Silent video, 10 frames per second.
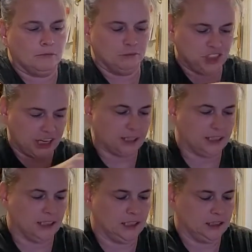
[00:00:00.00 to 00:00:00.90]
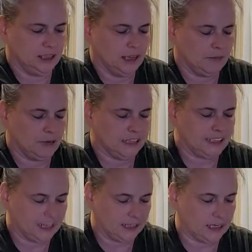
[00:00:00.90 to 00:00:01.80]
jelly and my
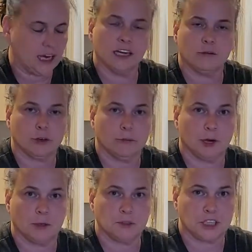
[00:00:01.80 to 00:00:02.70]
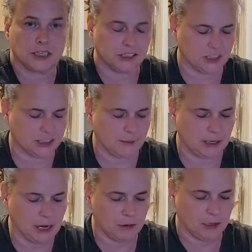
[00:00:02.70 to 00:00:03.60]
dandelion and rhubarb jelly. Just let me
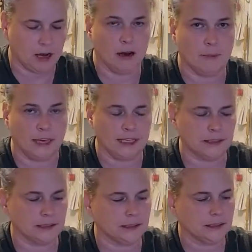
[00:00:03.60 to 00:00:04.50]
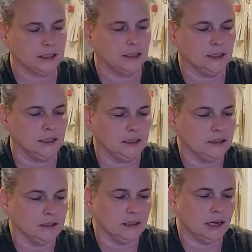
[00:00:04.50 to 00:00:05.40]
know in the comments,
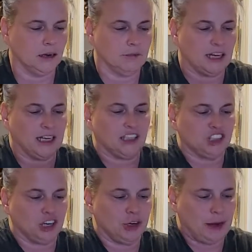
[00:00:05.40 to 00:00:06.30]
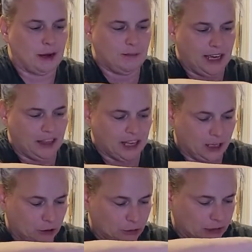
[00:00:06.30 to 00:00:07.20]
and I can show you how I make
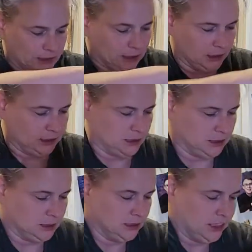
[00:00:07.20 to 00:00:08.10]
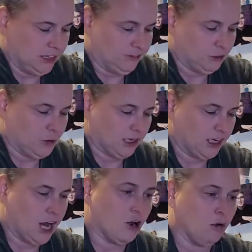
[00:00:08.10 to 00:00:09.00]
those. If you want to
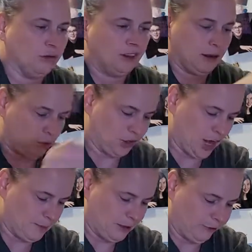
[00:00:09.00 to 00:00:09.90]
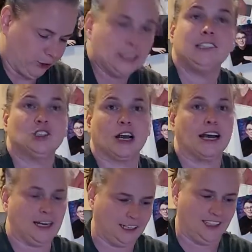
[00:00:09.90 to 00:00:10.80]
know, they will not be freeze
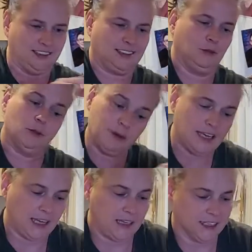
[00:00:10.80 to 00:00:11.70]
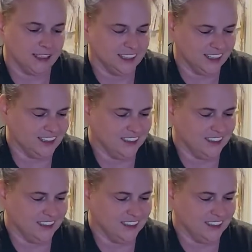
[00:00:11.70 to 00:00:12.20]
dried because it will be canned.